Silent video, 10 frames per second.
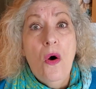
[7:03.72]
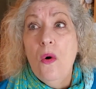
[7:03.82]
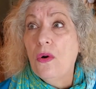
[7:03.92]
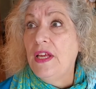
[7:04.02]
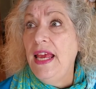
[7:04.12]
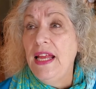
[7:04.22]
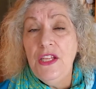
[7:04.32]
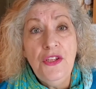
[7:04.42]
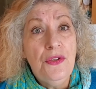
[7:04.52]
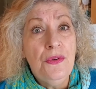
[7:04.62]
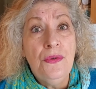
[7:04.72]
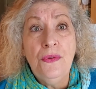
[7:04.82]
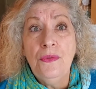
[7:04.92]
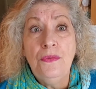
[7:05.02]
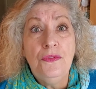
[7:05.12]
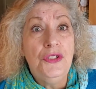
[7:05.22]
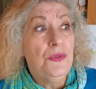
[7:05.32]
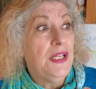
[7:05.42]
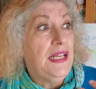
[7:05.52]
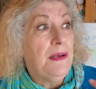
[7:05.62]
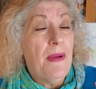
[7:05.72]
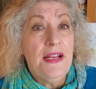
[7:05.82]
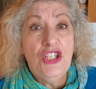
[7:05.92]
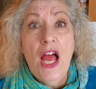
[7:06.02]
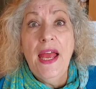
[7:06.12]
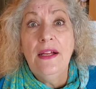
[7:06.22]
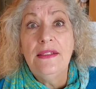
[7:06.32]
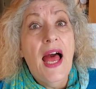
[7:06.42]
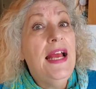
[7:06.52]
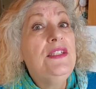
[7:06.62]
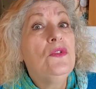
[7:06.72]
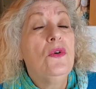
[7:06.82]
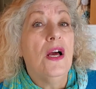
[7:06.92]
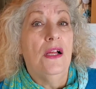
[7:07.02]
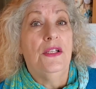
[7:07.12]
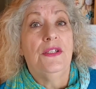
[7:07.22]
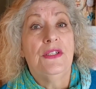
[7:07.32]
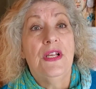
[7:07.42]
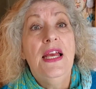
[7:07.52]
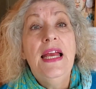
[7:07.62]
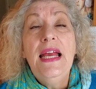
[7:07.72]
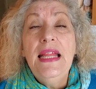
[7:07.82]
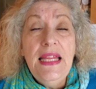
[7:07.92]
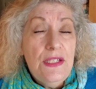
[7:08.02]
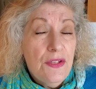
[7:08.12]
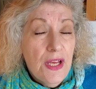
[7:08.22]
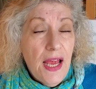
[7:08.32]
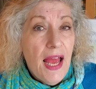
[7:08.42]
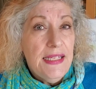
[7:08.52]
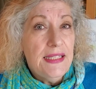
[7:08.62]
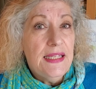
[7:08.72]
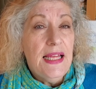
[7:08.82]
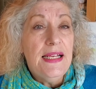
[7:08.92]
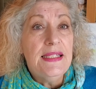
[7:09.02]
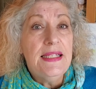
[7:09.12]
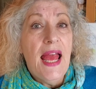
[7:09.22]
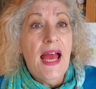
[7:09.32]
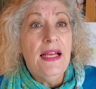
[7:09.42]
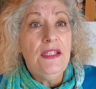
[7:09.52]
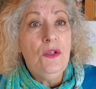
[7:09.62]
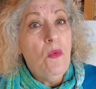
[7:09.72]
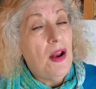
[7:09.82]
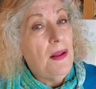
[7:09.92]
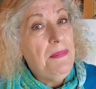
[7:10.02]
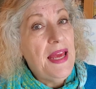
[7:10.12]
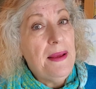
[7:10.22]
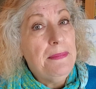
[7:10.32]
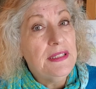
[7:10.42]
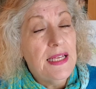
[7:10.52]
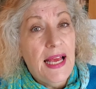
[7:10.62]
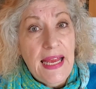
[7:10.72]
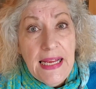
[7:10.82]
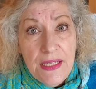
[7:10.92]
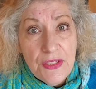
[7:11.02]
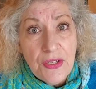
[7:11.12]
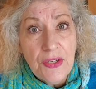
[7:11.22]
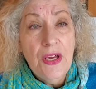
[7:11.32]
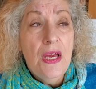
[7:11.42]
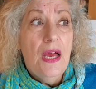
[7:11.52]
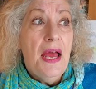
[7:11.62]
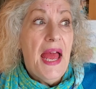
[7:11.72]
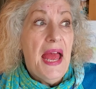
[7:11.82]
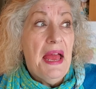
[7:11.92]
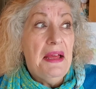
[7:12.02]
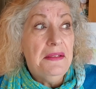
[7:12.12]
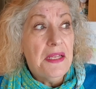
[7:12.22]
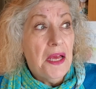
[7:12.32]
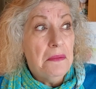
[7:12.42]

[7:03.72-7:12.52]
Or can you do it in my child's high school colors? These are the kinds of things that you want to be able to answer, and